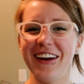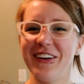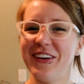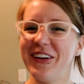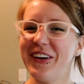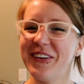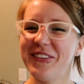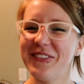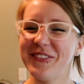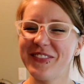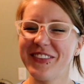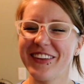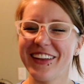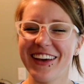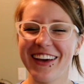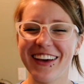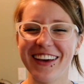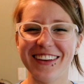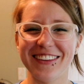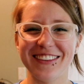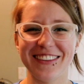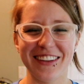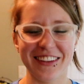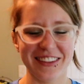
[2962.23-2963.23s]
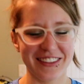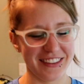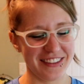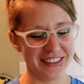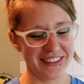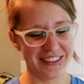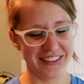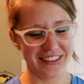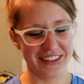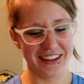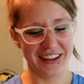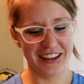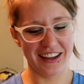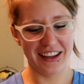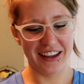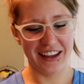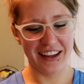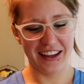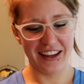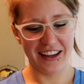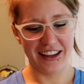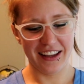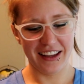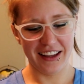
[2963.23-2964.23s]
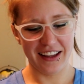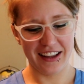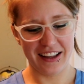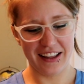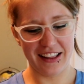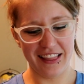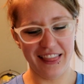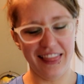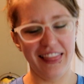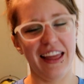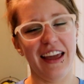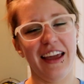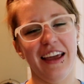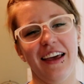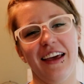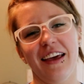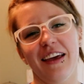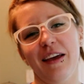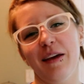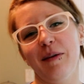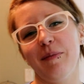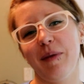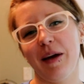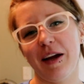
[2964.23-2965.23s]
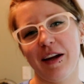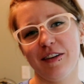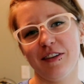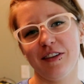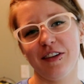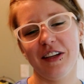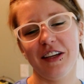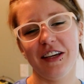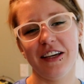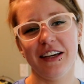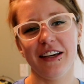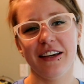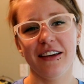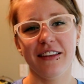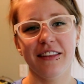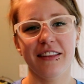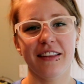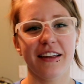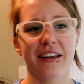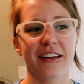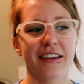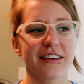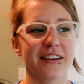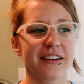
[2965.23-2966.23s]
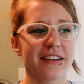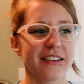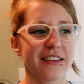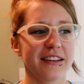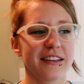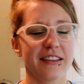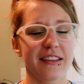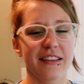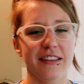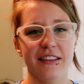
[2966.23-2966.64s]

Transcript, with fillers: don't know, I guess I just like imagining that